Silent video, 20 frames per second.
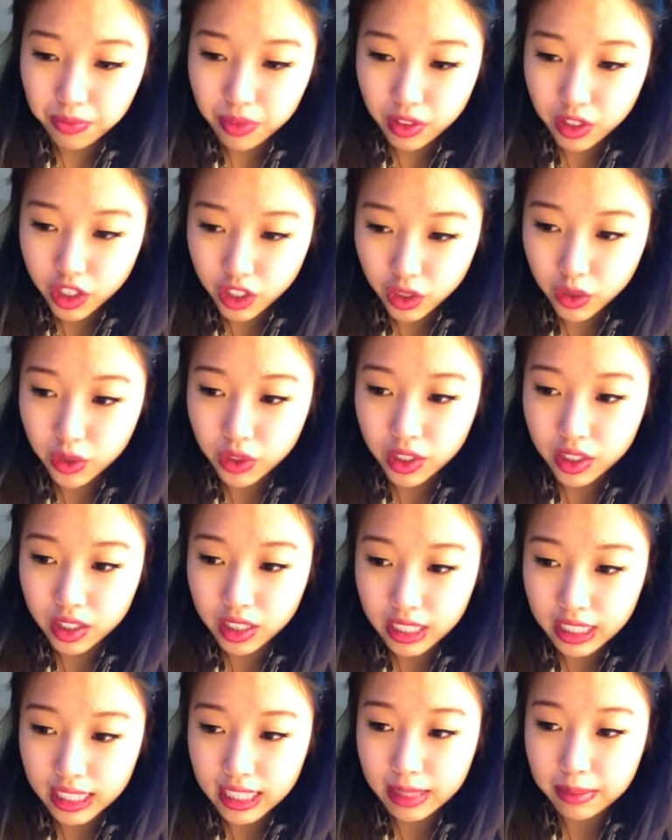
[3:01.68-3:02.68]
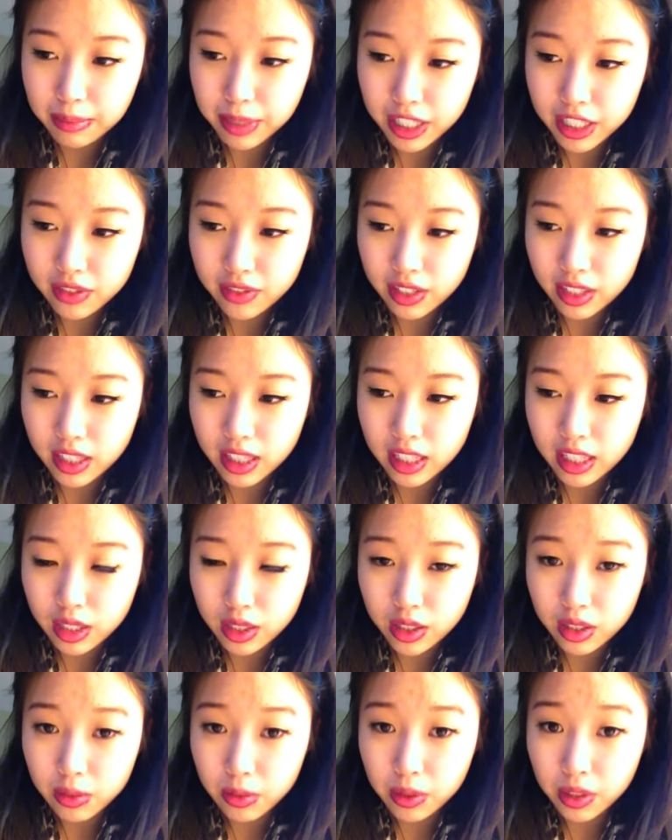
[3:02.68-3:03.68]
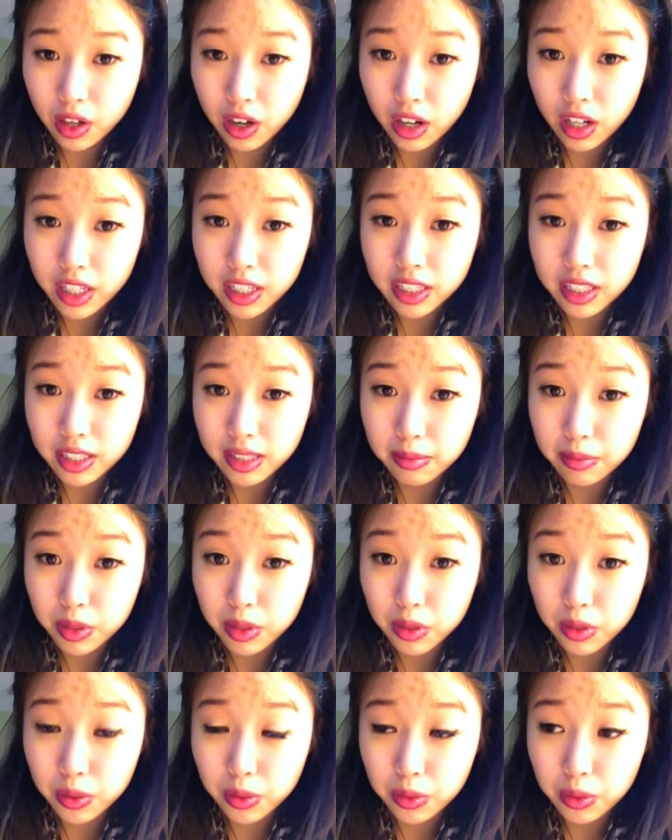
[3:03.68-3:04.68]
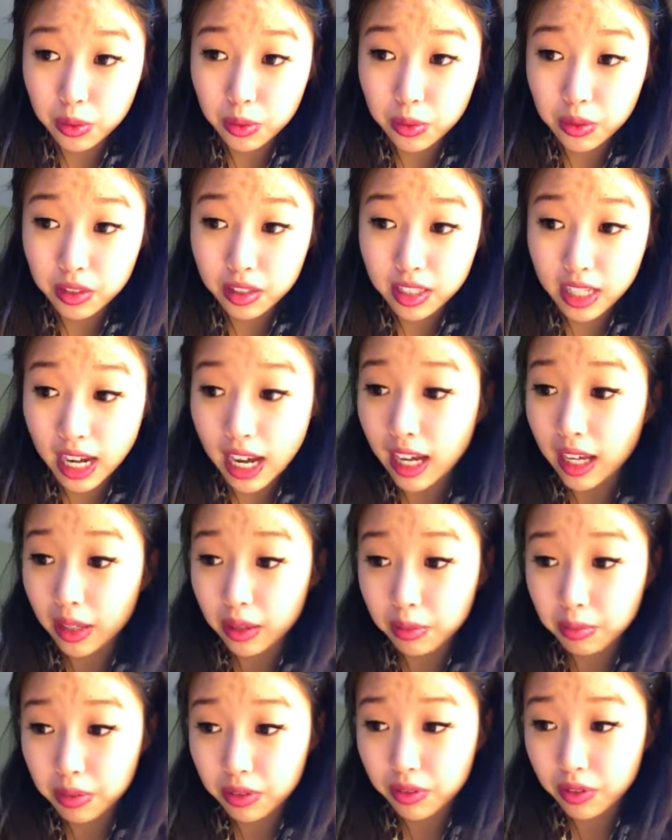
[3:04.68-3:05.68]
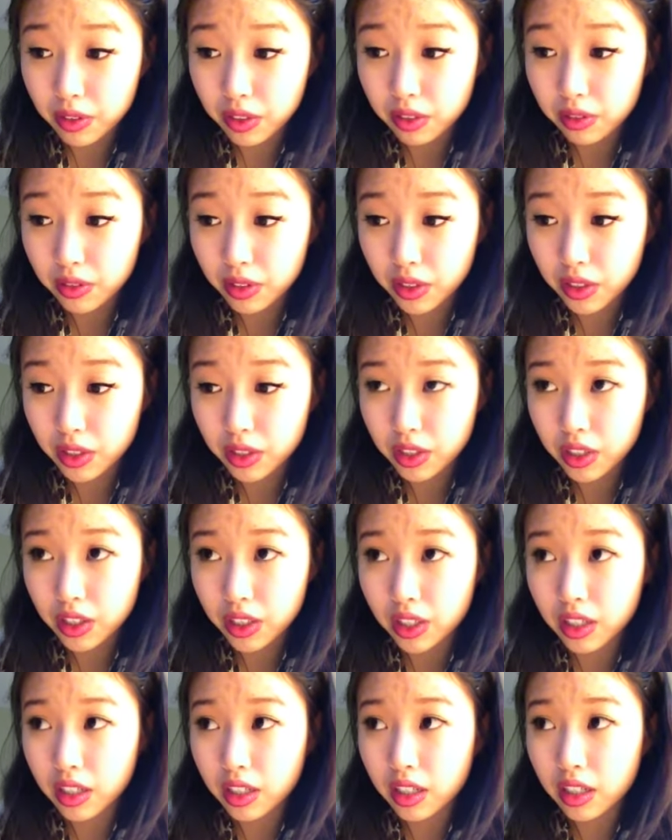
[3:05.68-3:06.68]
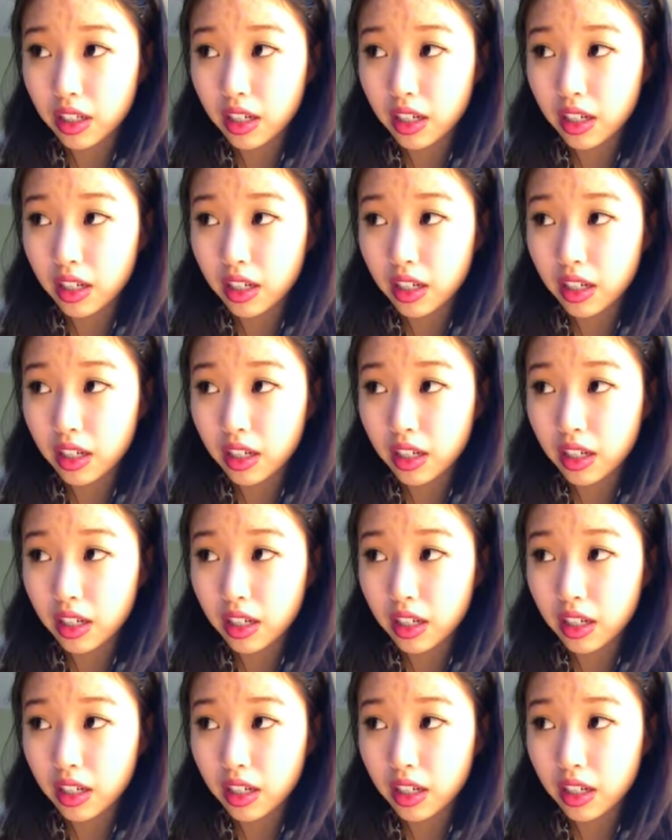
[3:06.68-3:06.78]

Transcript: children didn't get breastfed, this would cause them to die before their first year.